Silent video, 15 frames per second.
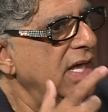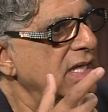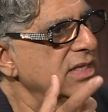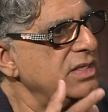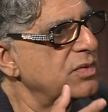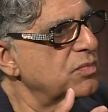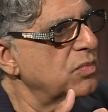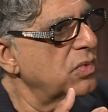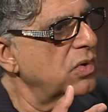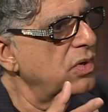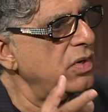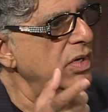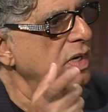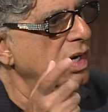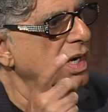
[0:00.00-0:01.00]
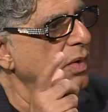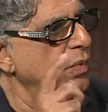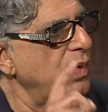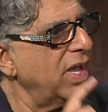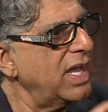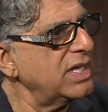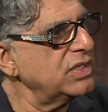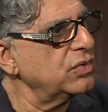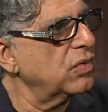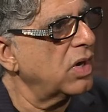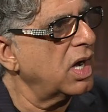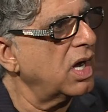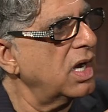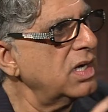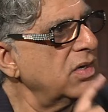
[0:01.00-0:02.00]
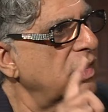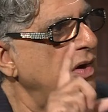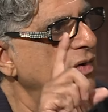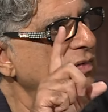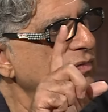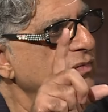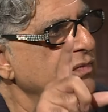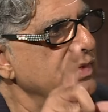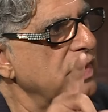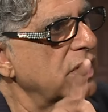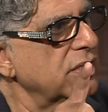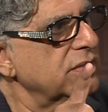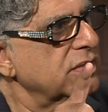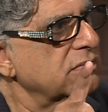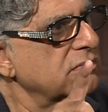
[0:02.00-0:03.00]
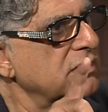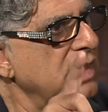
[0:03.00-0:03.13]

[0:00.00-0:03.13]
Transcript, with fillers: and the more aware you are of your